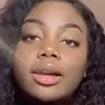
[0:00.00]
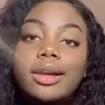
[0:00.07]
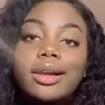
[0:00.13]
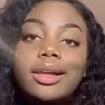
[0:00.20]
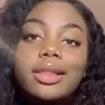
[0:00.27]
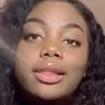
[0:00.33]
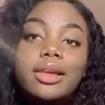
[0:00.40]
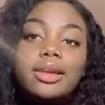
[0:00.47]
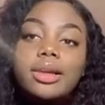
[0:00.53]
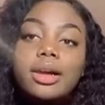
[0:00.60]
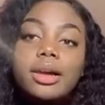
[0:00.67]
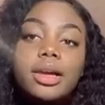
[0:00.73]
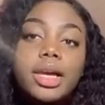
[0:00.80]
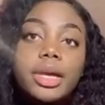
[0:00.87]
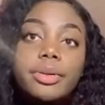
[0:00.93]
And then y'all
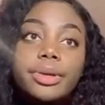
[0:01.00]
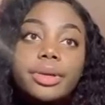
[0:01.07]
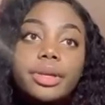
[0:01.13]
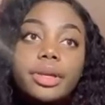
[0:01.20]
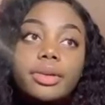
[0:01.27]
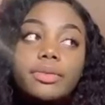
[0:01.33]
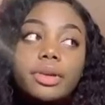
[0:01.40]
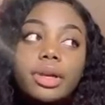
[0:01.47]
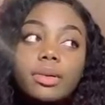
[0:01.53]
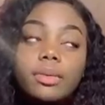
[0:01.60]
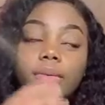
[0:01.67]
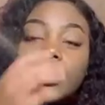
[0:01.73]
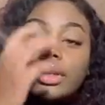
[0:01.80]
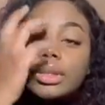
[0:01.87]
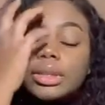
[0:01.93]
can read it if y'all
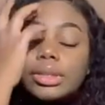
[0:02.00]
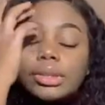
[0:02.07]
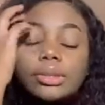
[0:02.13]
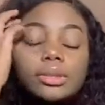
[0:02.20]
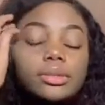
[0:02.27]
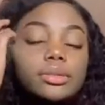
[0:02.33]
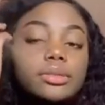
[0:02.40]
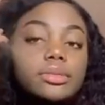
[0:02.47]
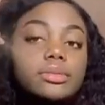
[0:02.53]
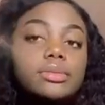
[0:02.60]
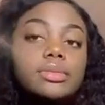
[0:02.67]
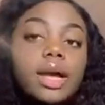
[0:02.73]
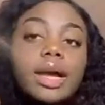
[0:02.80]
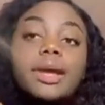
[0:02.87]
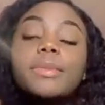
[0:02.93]
want to.
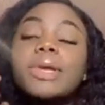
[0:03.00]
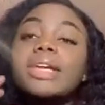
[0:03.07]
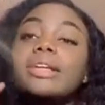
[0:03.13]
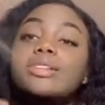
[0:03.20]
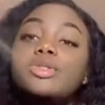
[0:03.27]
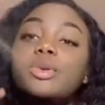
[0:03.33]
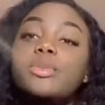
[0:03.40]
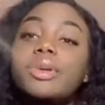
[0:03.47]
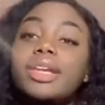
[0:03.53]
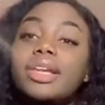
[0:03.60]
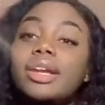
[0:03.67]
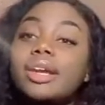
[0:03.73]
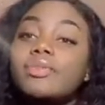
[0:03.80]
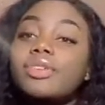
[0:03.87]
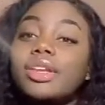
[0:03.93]
I can make it into a
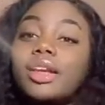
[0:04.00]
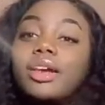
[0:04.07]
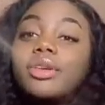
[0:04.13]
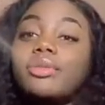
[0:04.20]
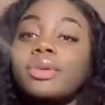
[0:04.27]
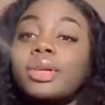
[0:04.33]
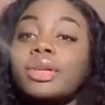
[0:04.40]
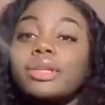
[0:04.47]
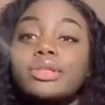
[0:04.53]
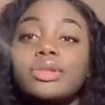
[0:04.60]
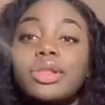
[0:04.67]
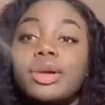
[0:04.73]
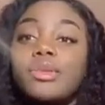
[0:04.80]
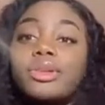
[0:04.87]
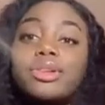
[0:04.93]
PDF and y'all can read it, so
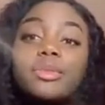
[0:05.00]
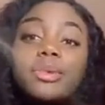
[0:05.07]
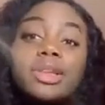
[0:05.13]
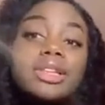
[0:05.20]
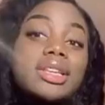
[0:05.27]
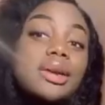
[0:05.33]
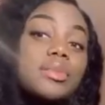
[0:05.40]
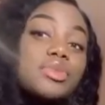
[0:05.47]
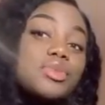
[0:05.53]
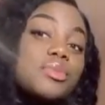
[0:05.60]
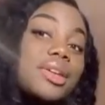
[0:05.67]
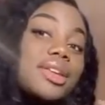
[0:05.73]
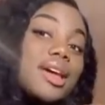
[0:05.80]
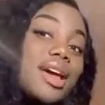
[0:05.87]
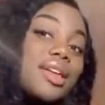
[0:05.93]
that way nobody tampers with
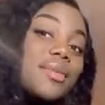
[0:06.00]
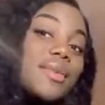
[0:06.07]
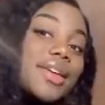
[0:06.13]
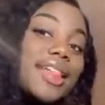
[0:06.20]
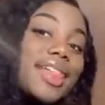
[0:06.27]
my document.